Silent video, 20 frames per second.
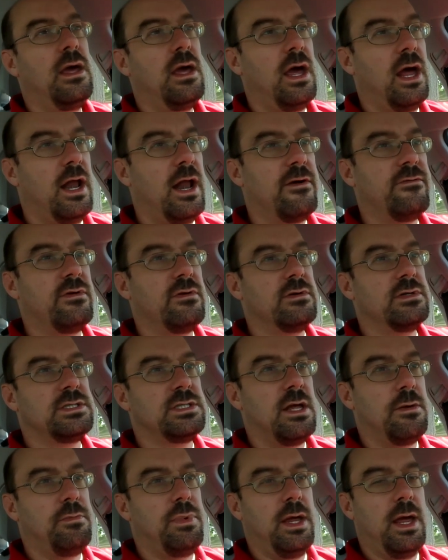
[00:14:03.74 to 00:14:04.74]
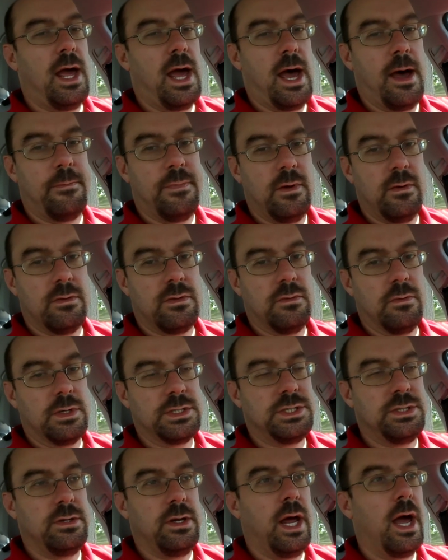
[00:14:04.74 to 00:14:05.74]
and everyone said, be happy with
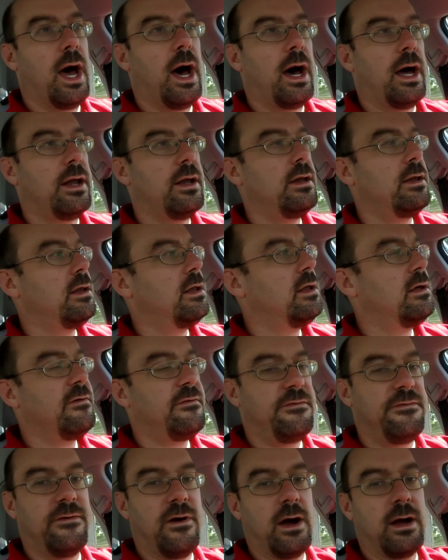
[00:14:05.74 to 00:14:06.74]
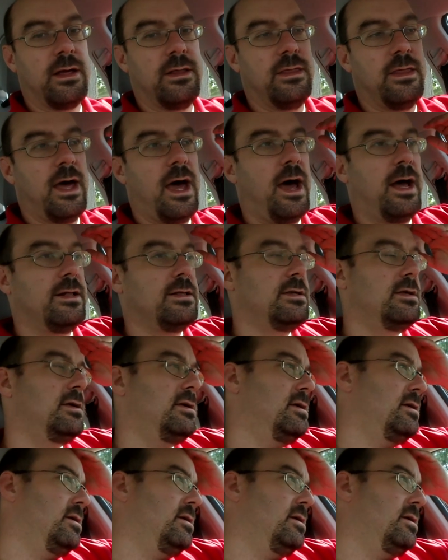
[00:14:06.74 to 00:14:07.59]
what you got. Fuck that.